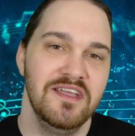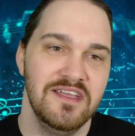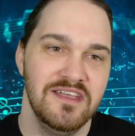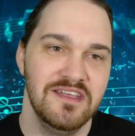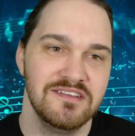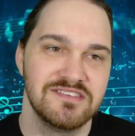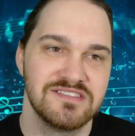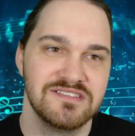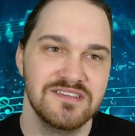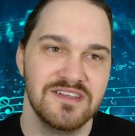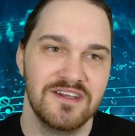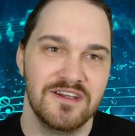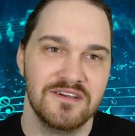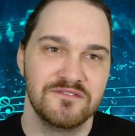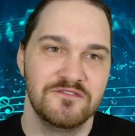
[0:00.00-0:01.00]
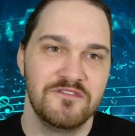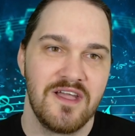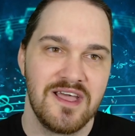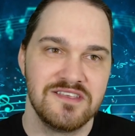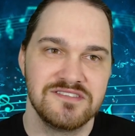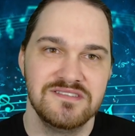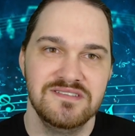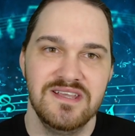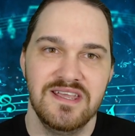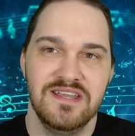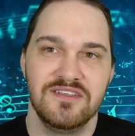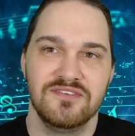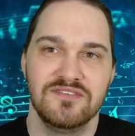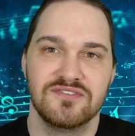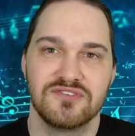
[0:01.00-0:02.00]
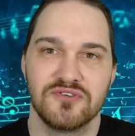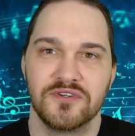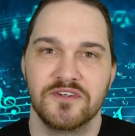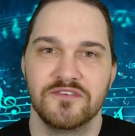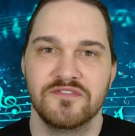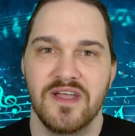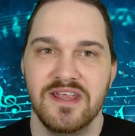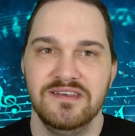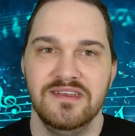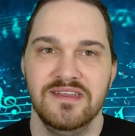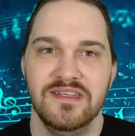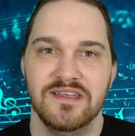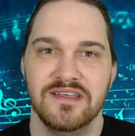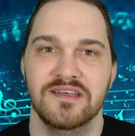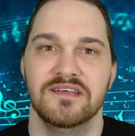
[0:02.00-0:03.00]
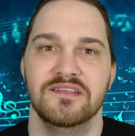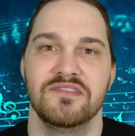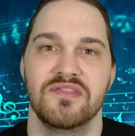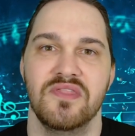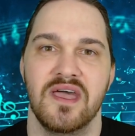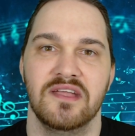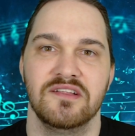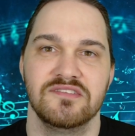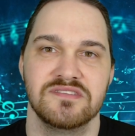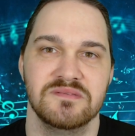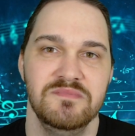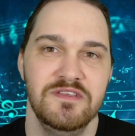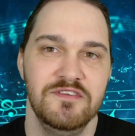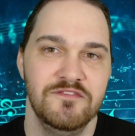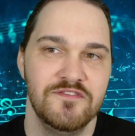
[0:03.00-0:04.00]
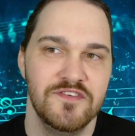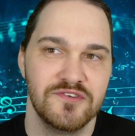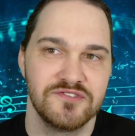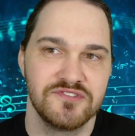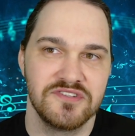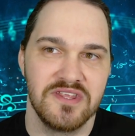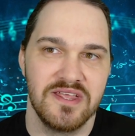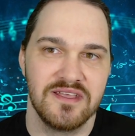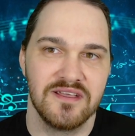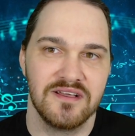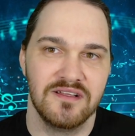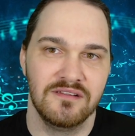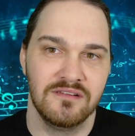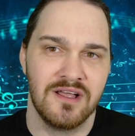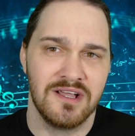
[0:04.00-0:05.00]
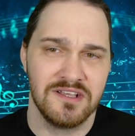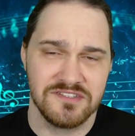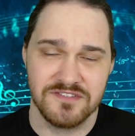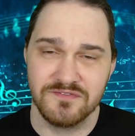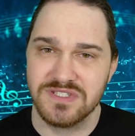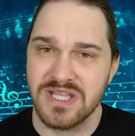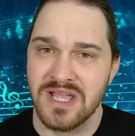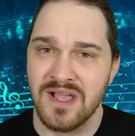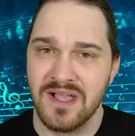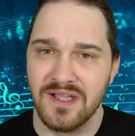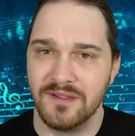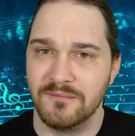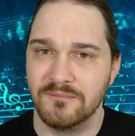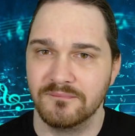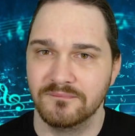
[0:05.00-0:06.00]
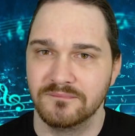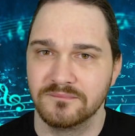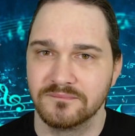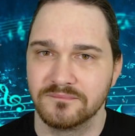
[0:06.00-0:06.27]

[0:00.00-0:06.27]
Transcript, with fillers: It's a fascinating sort of idea that to me feels like a loss of time.